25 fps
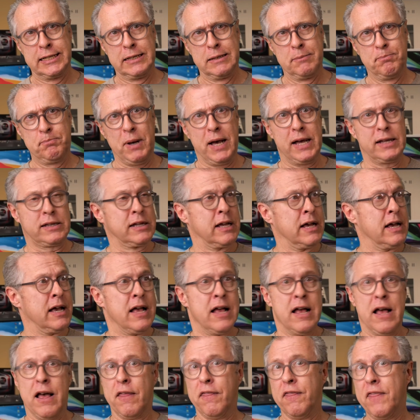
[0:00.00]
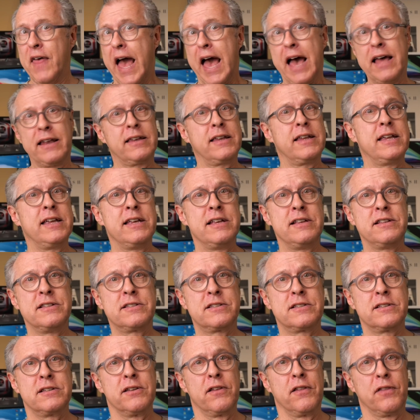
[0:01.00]
But that
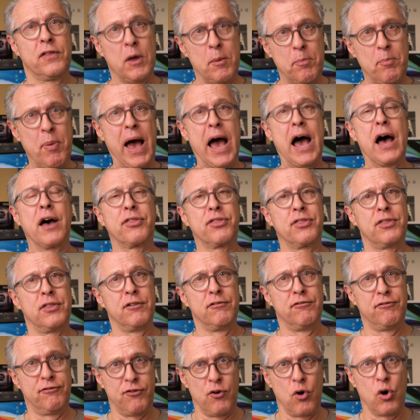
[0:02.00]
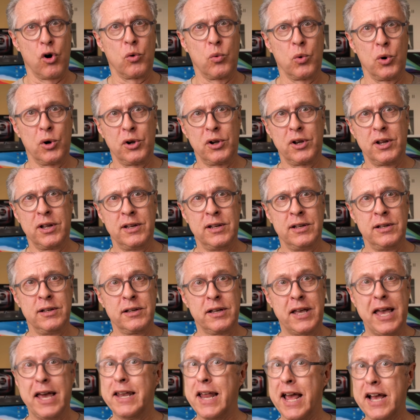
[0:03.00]
is the path forward.
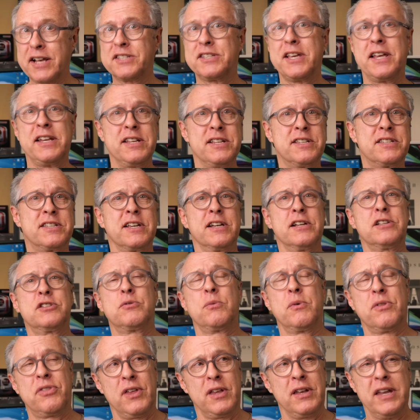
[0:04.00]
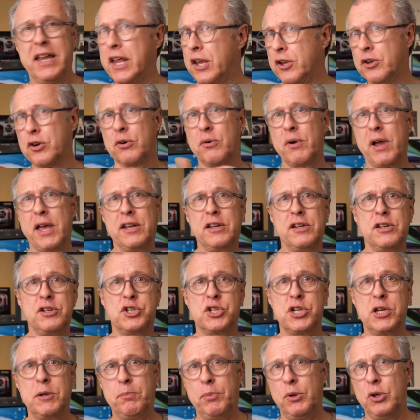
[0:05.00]
Can x86 with an integrated
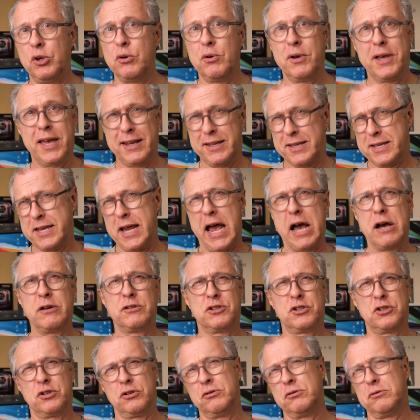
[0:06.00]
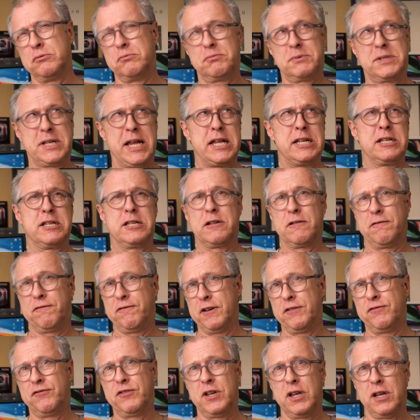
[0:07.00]
GPU get down to 10 to
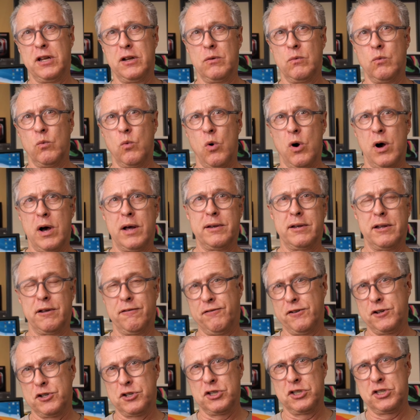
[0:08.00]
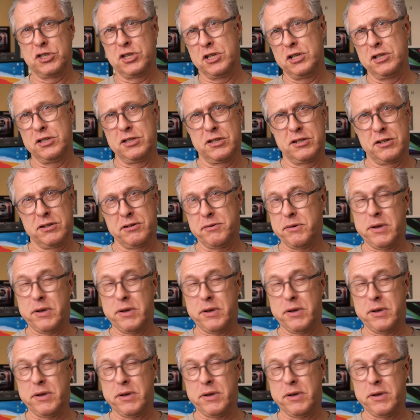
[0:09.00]
15 watt efficiencies?